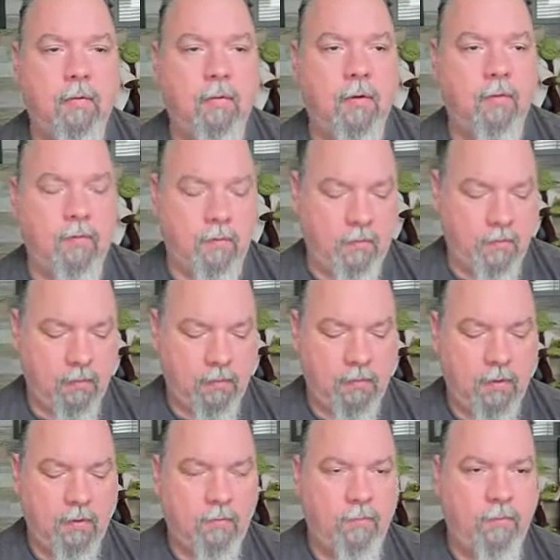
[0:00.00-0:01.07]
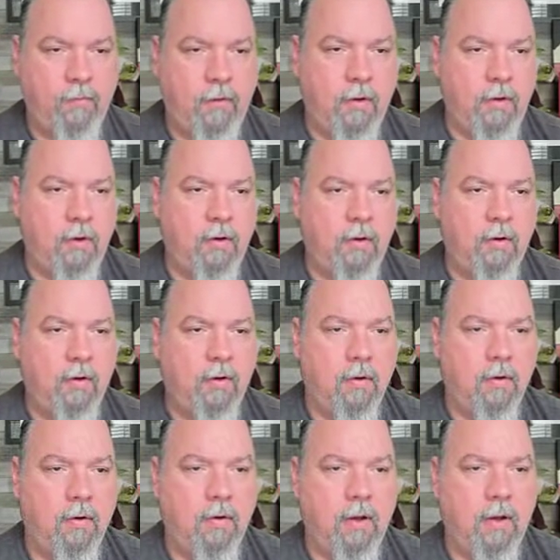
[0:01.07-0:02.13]
watch this, funny
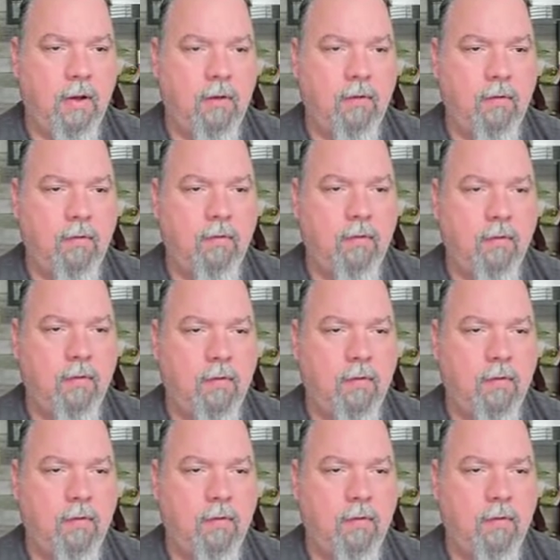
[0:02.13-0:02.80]
candles.